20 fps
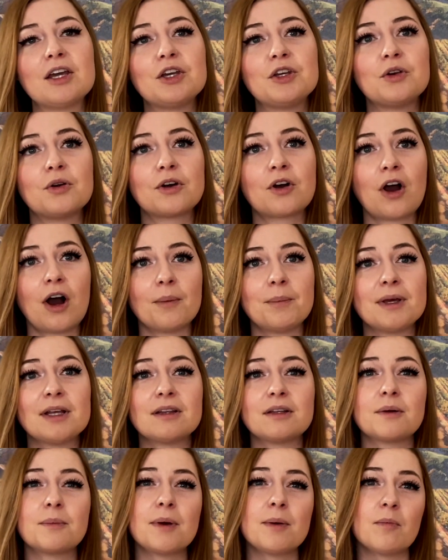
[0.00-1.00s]
your copy a
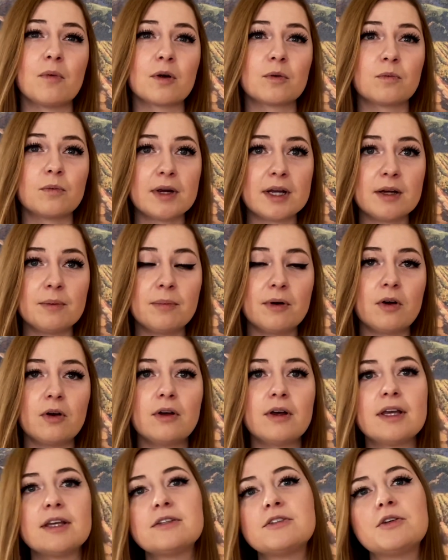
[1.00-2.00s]
little bit more readable
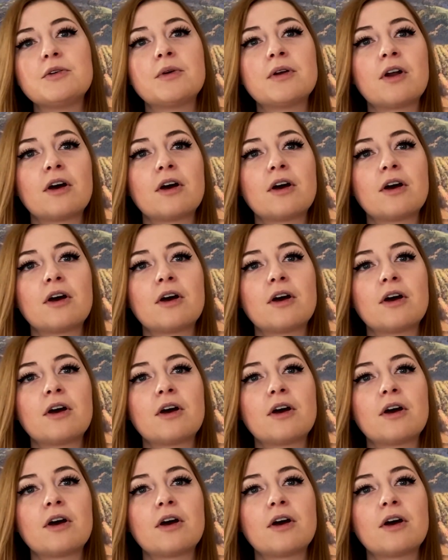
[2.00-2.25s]
is you can